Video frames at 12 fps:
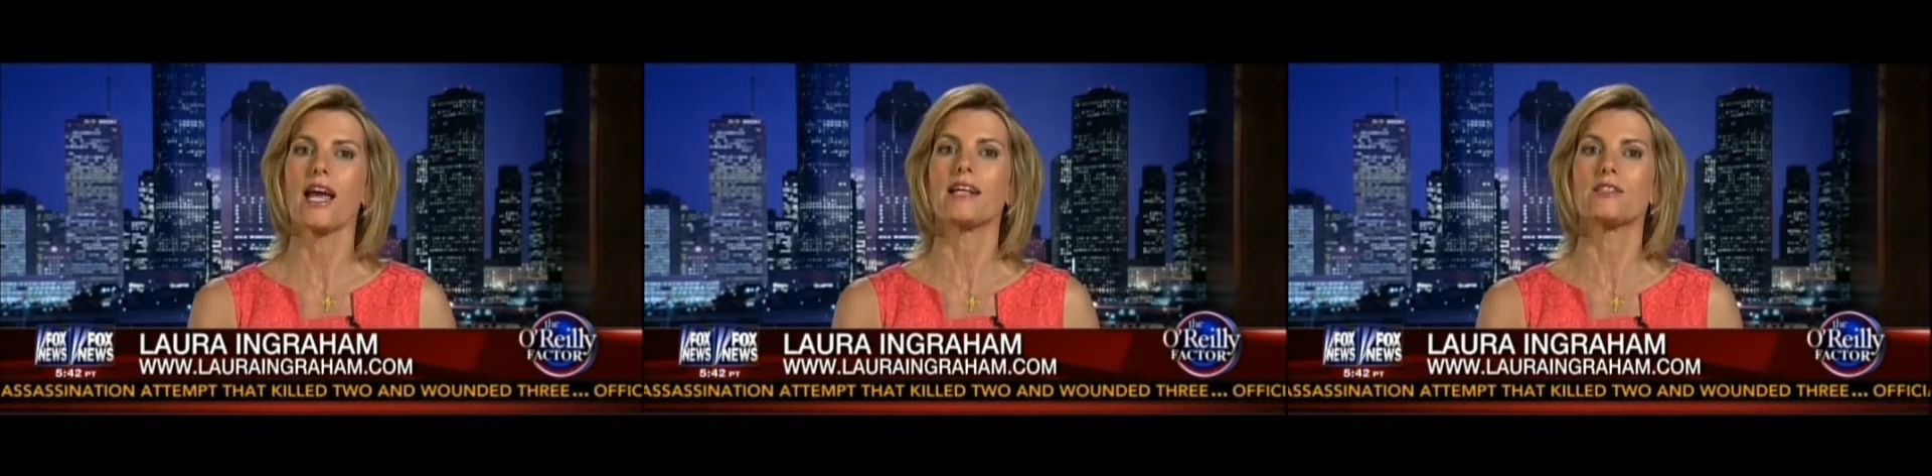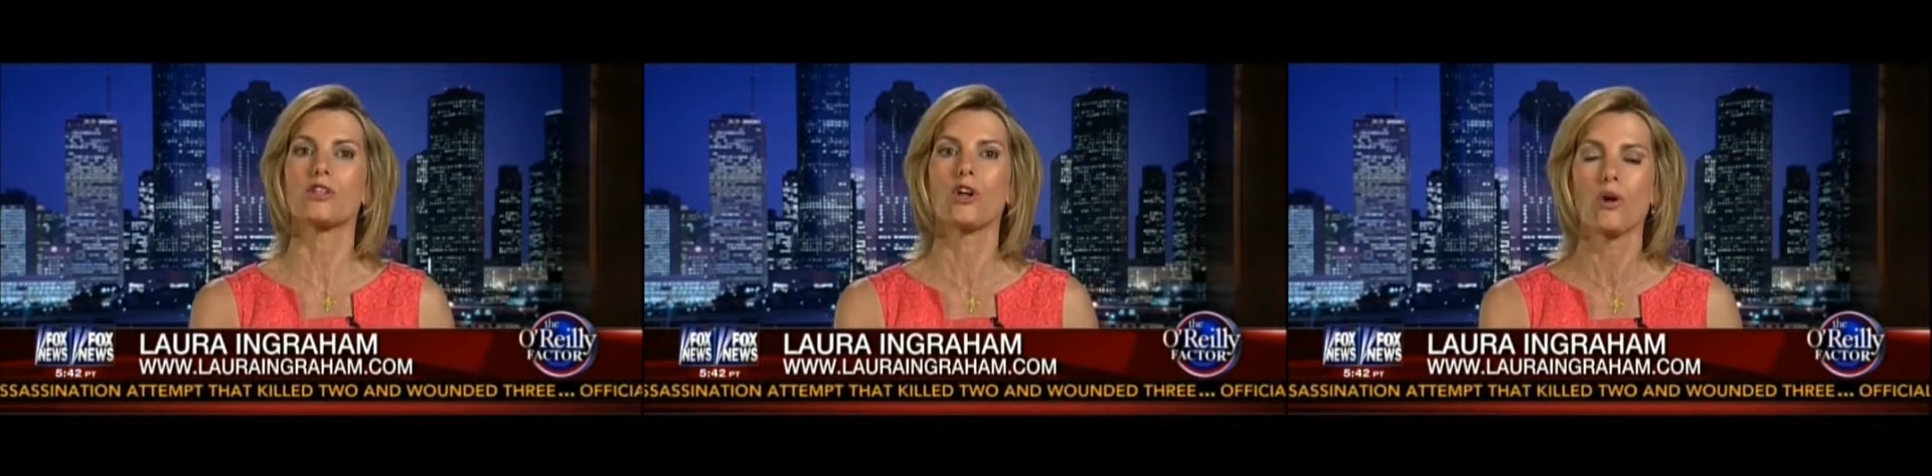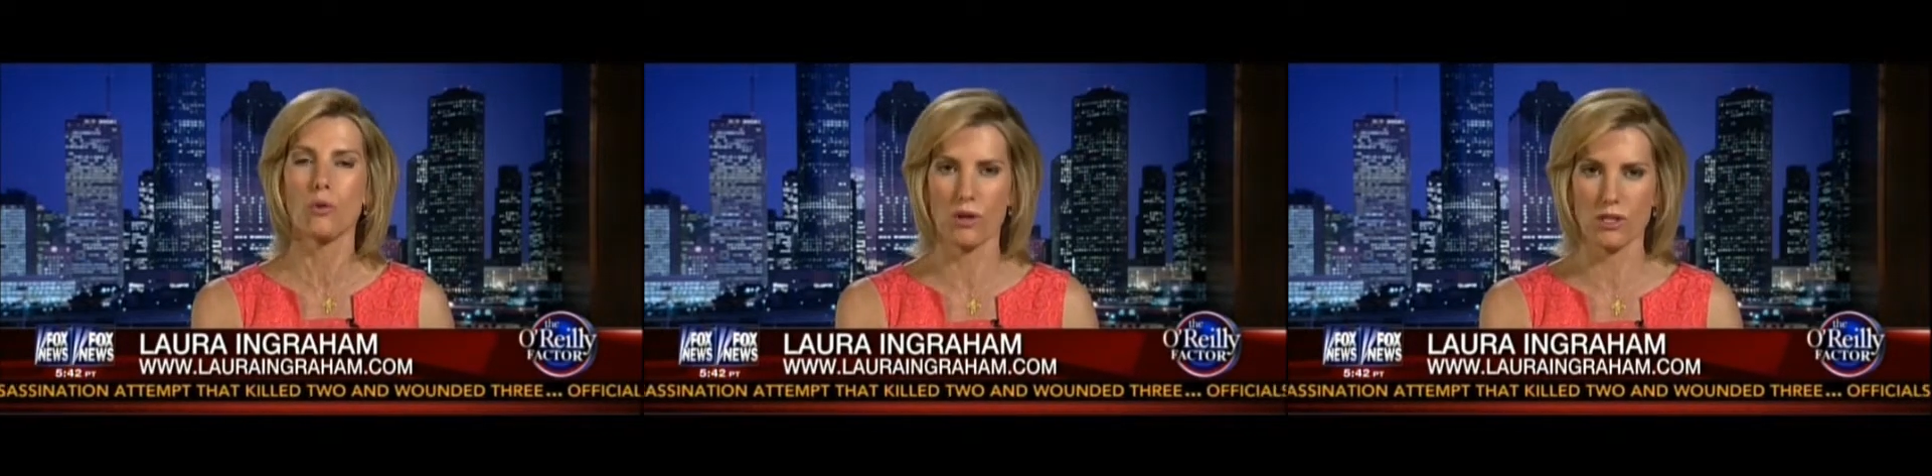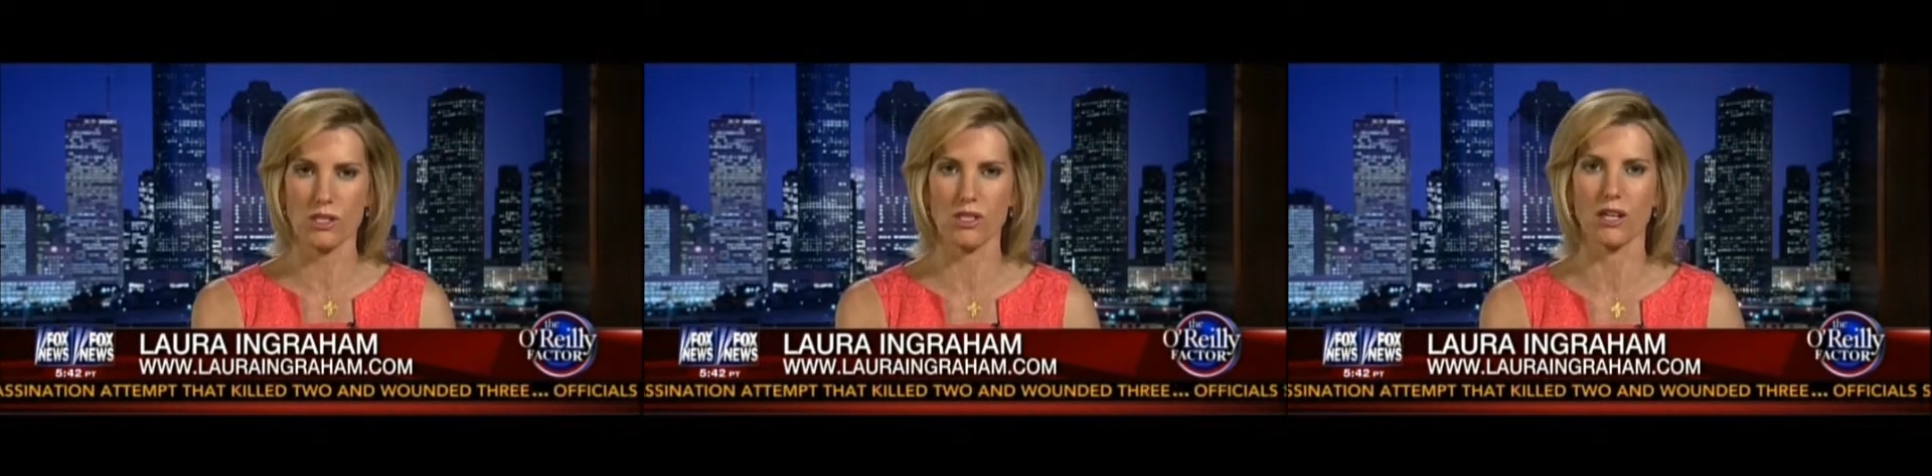it's
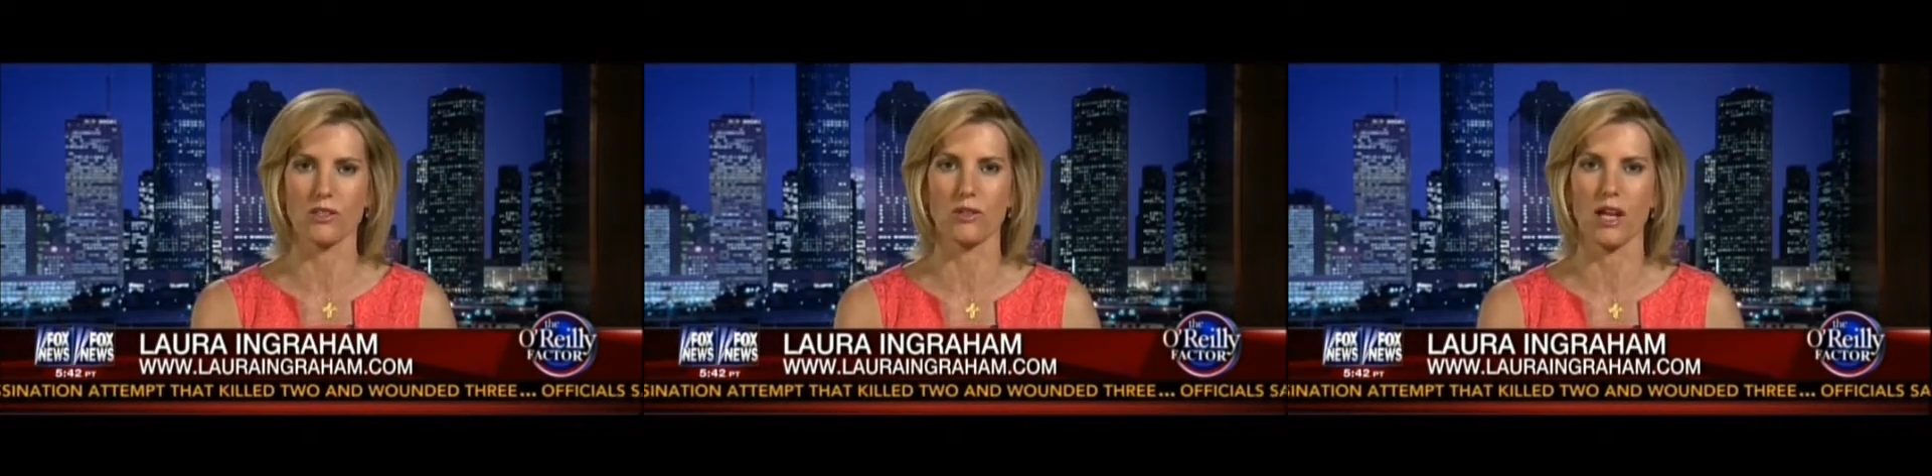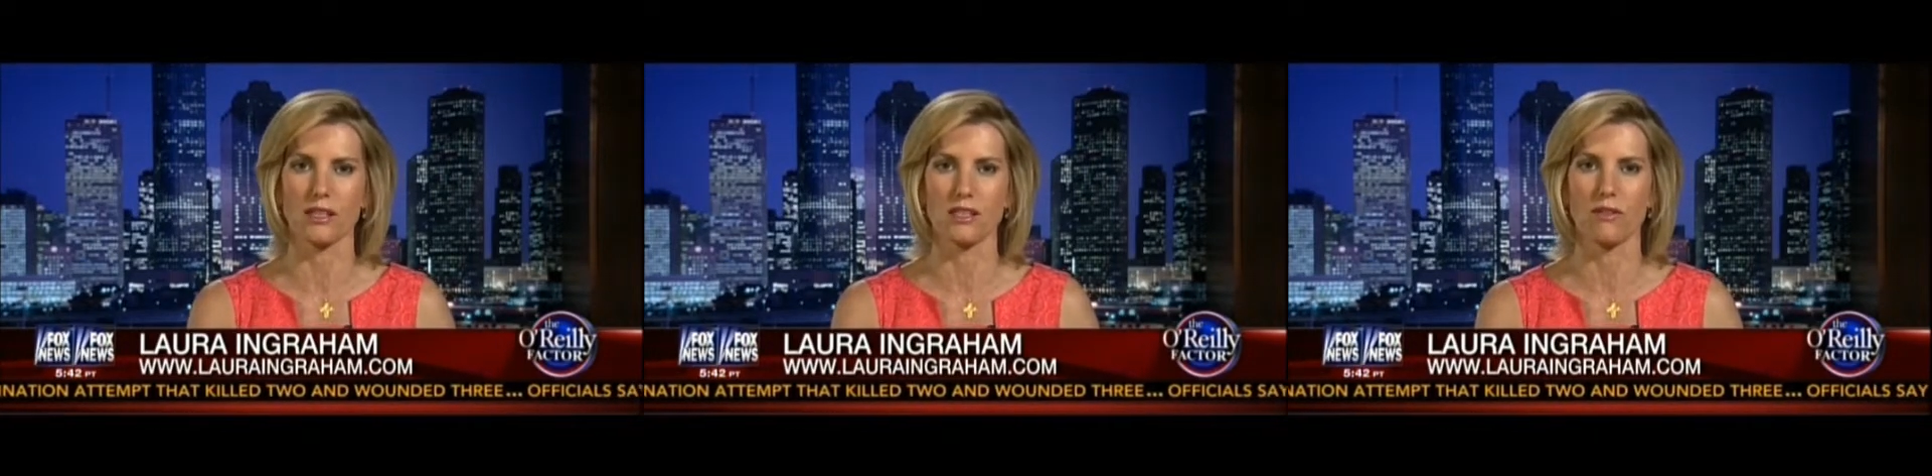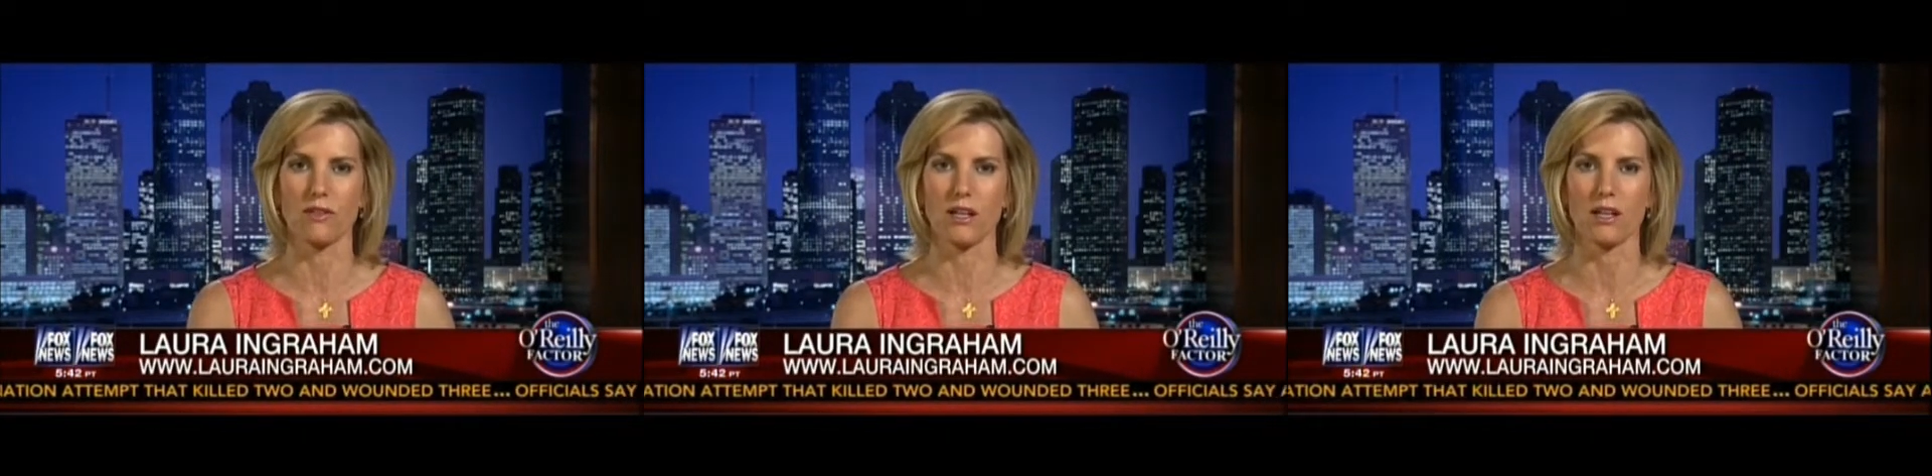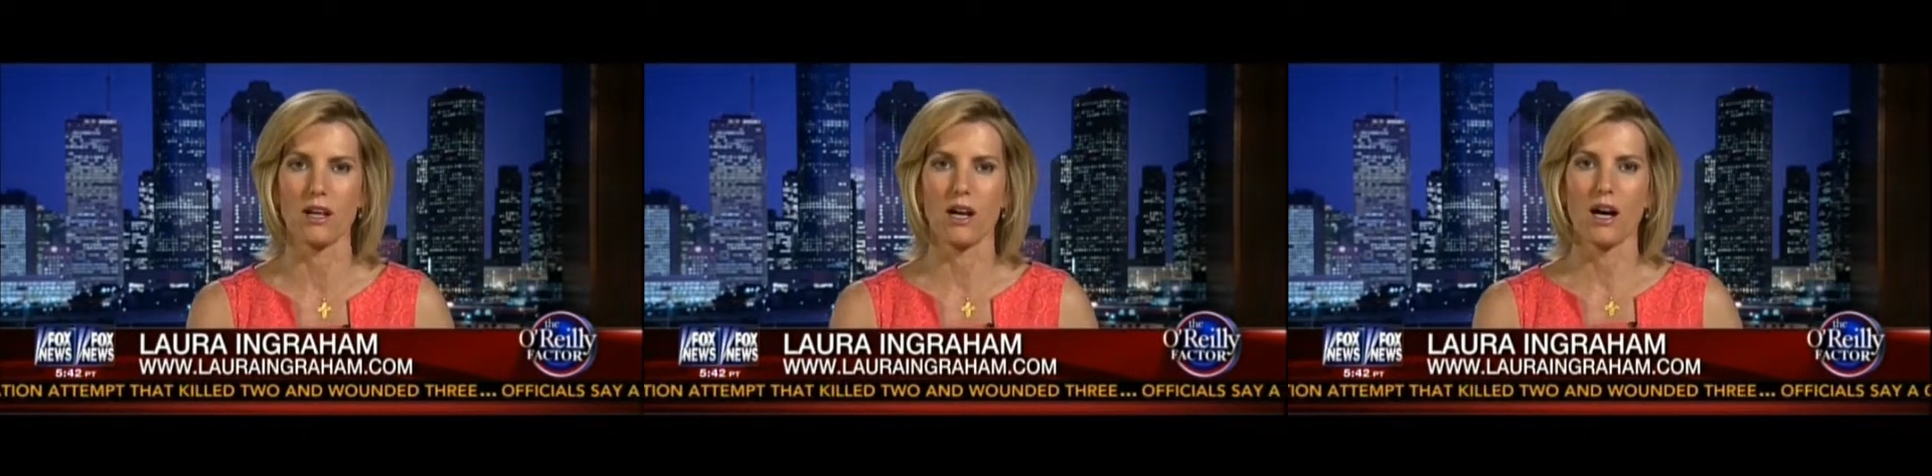coerced sexual
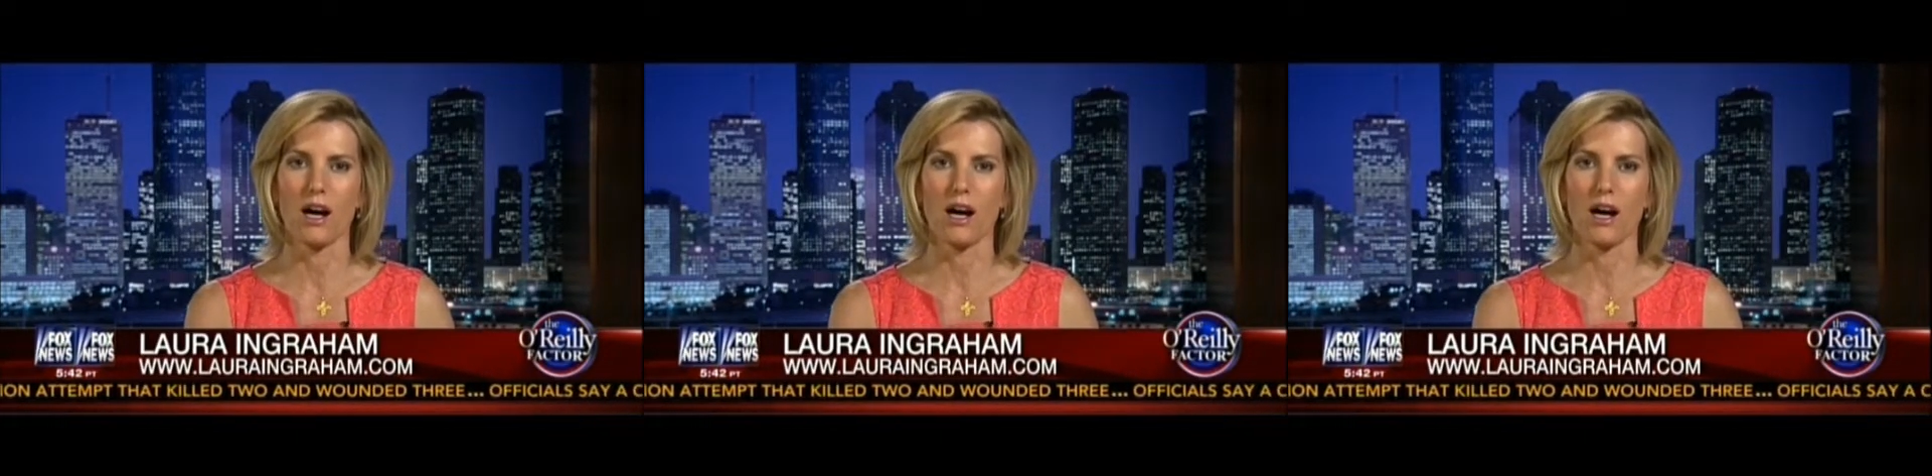activity.